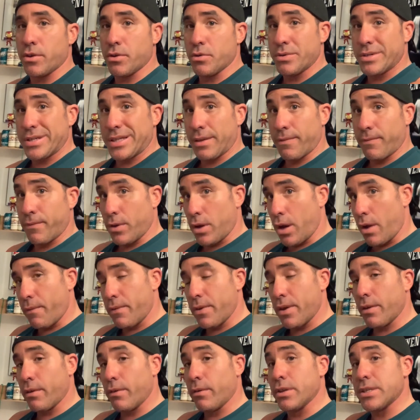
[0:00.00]
news that the
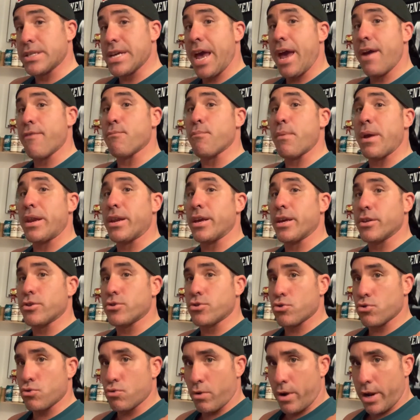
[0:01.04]
Philadelphia Eagles have made a
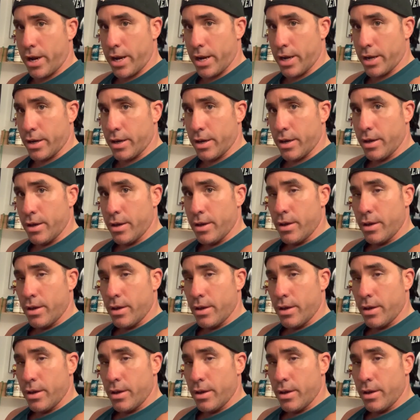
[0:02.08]
trade.